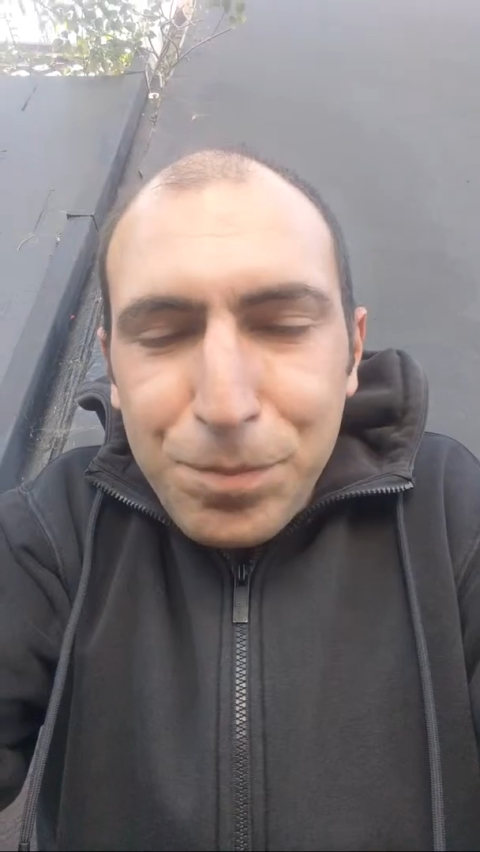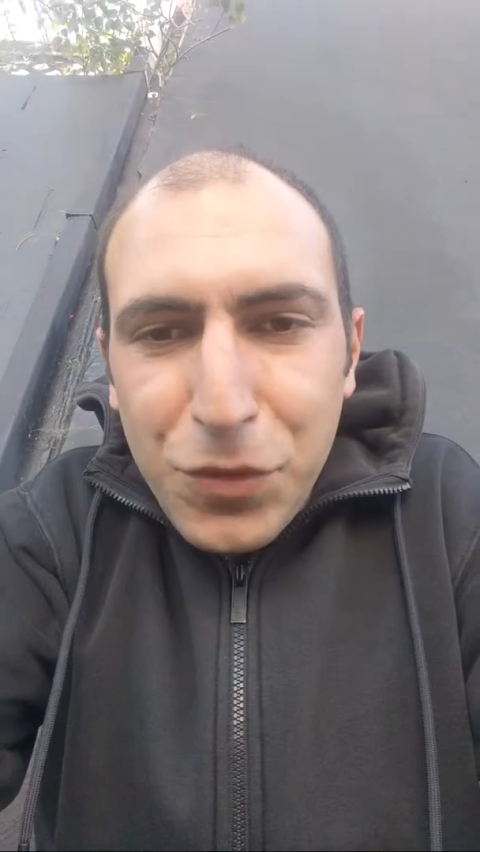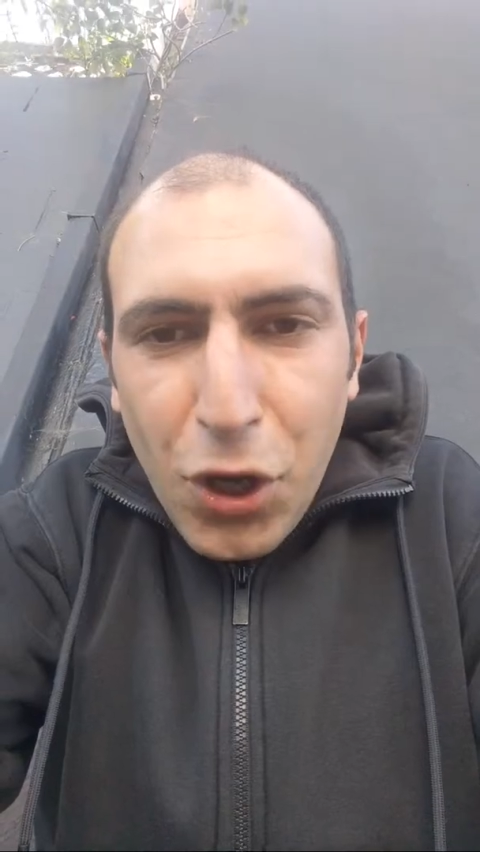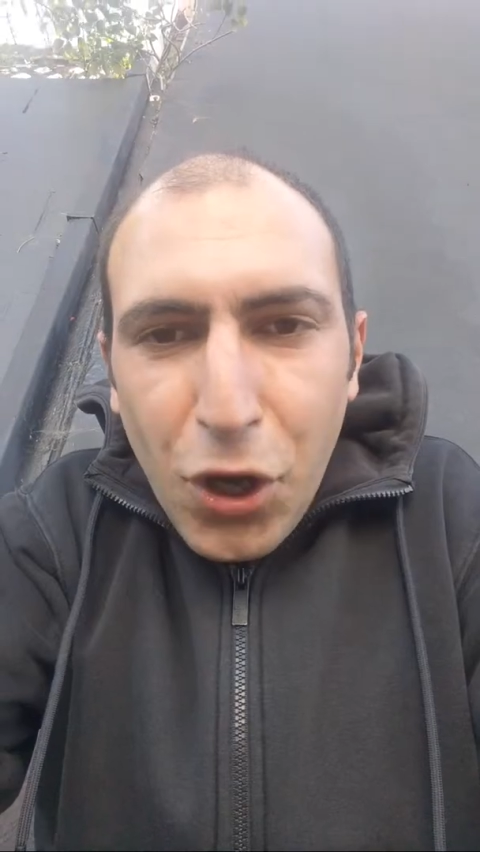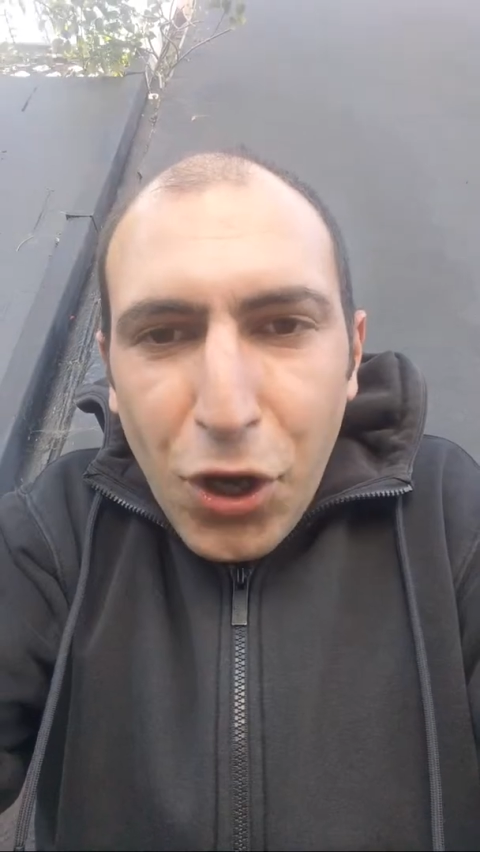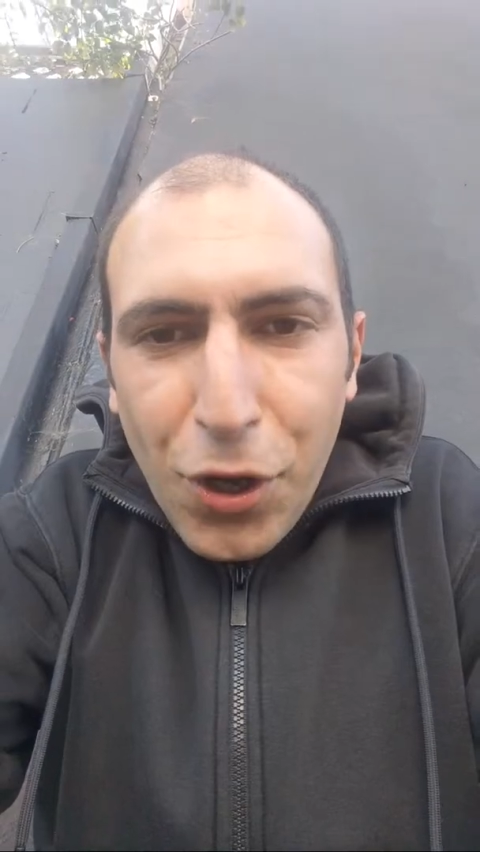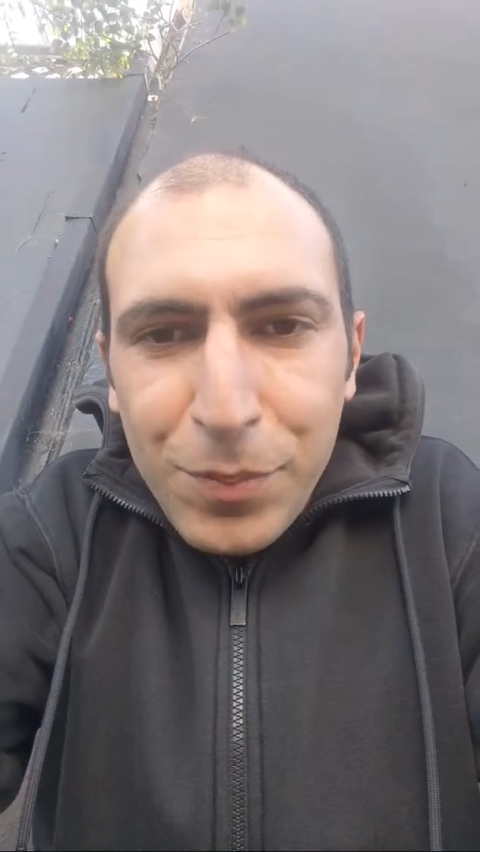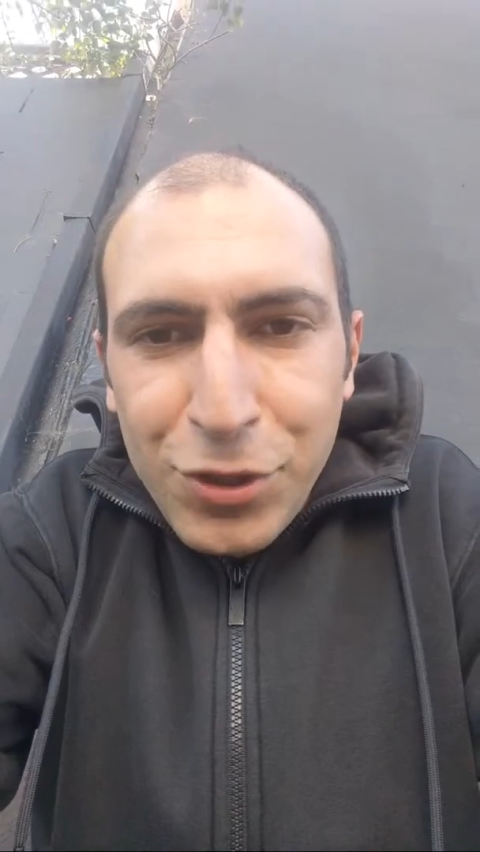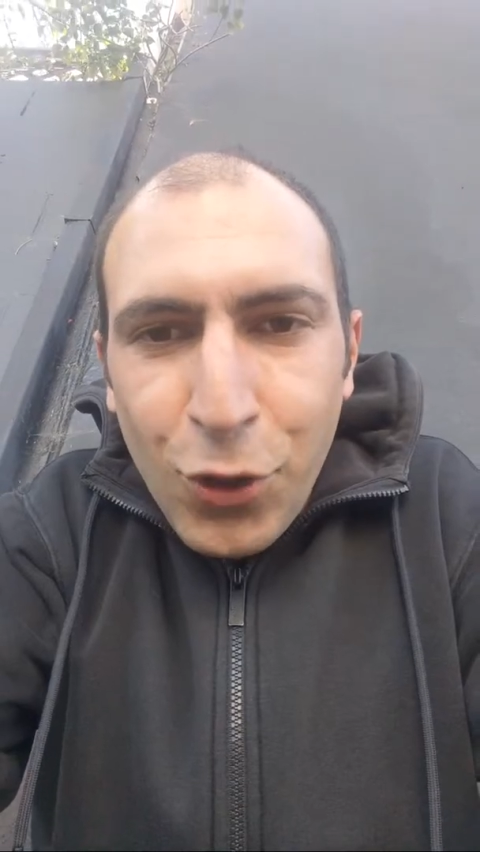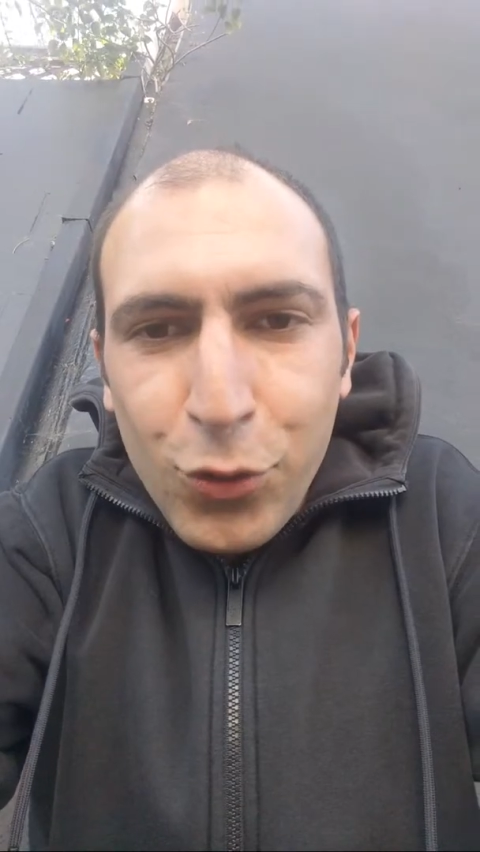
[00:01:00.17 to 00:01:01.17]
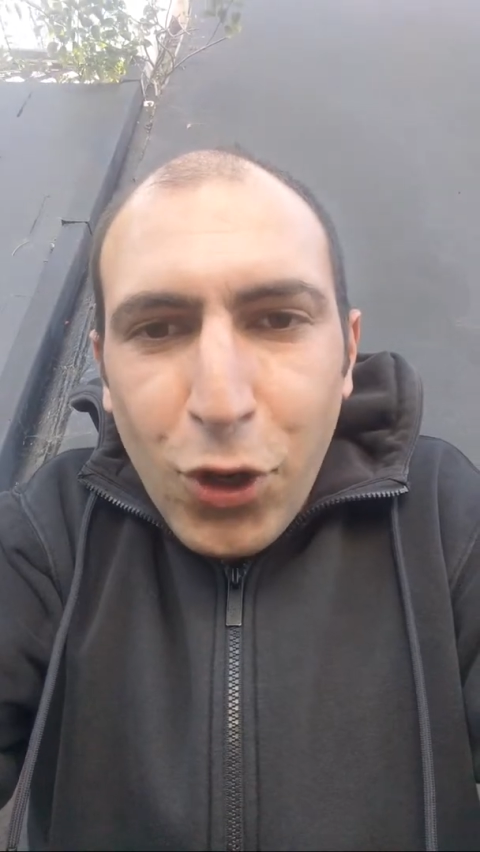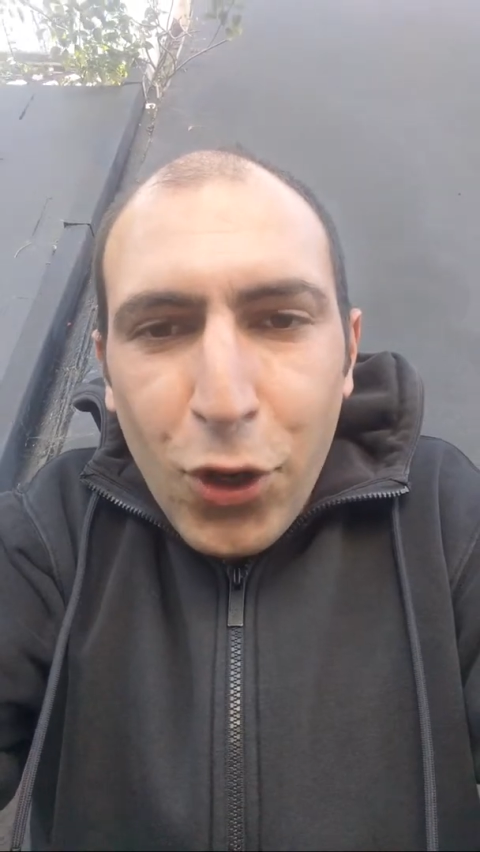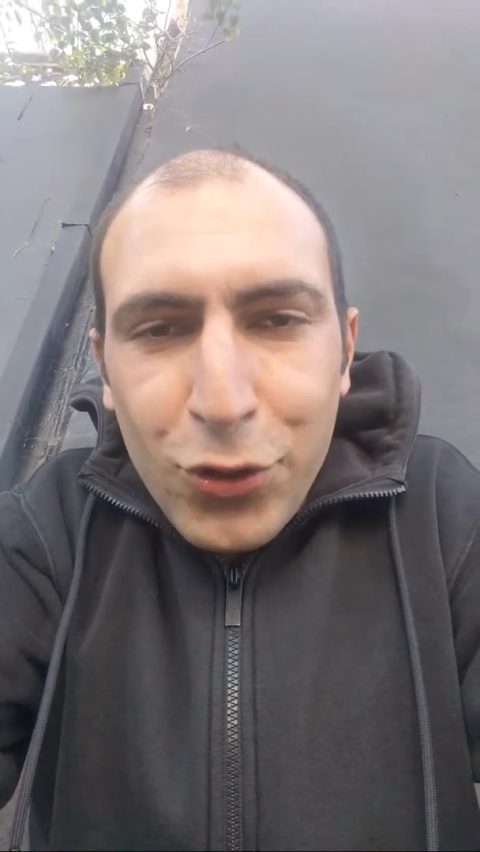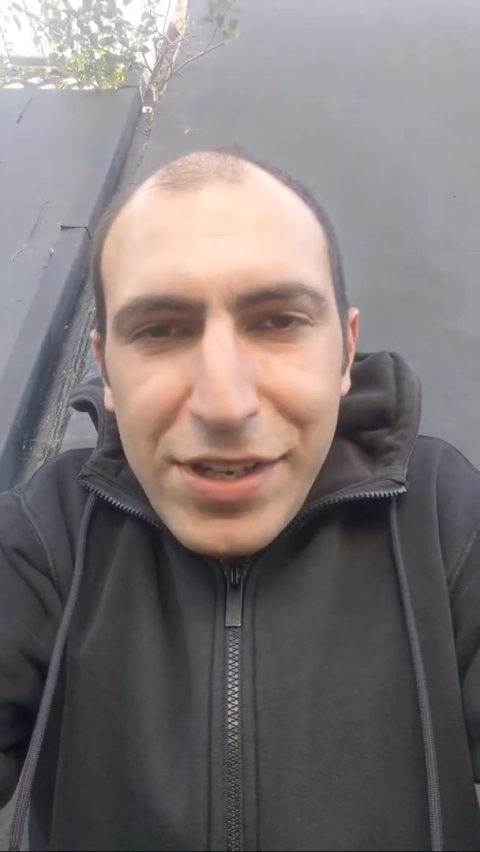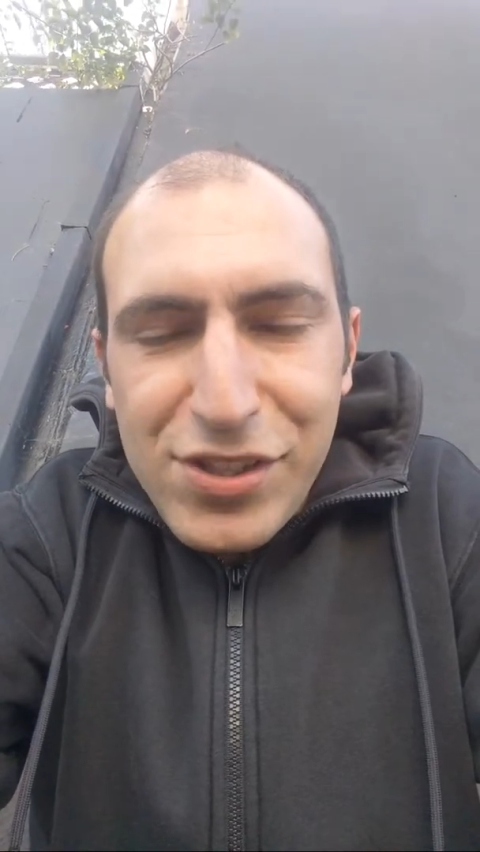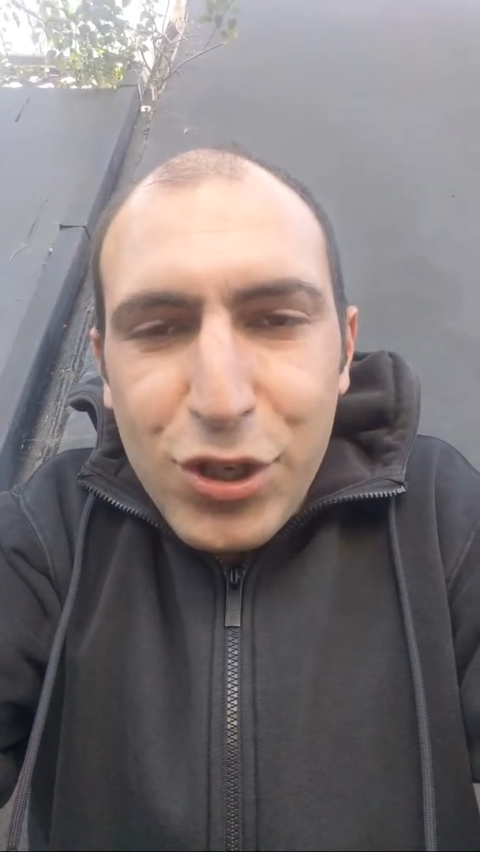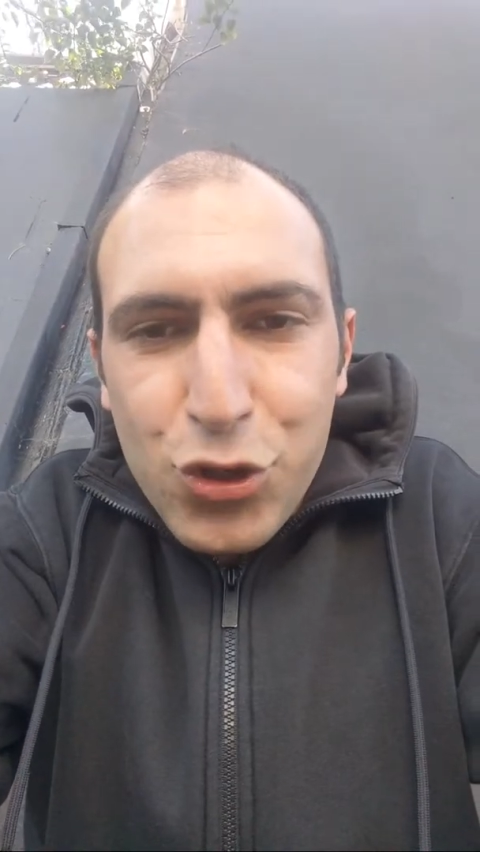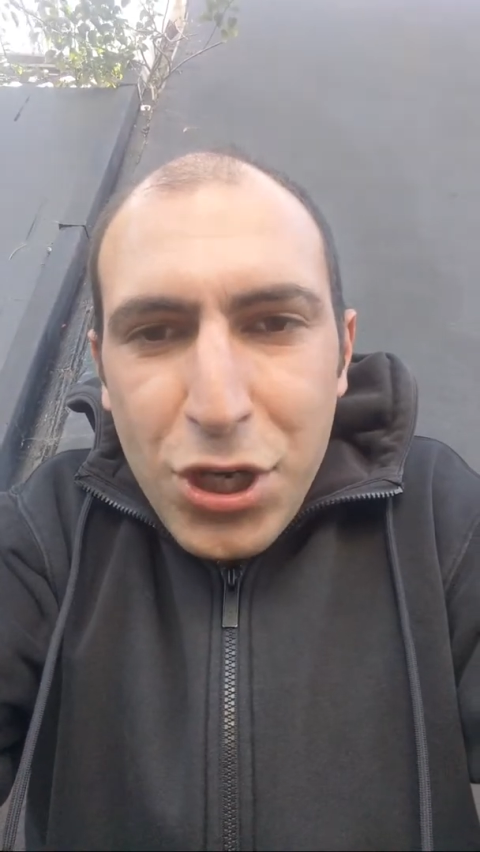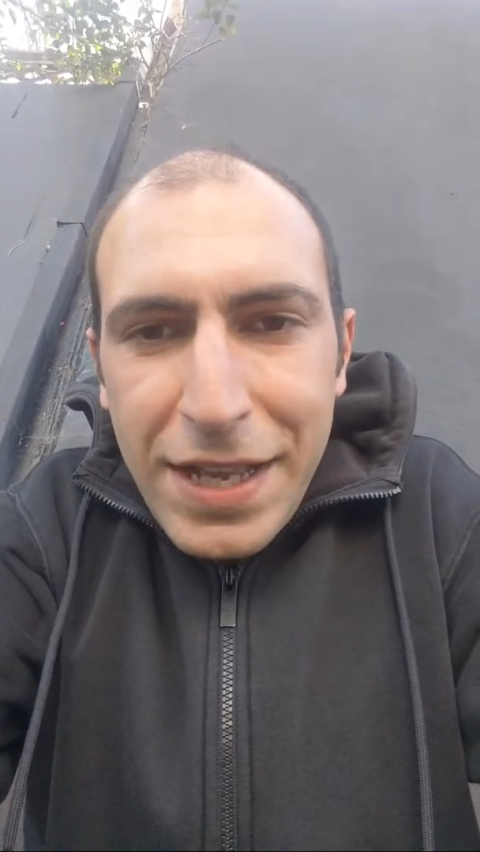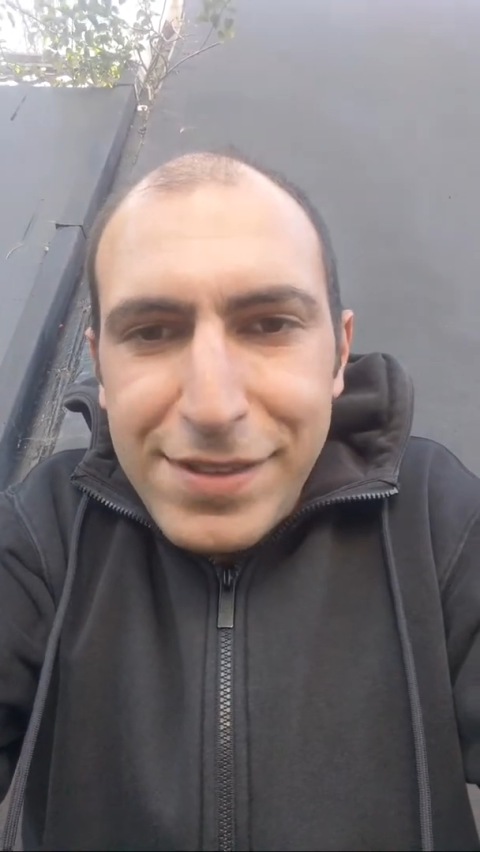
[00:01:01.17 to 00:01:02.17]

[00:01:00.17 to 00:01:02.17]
Conor has a good chance,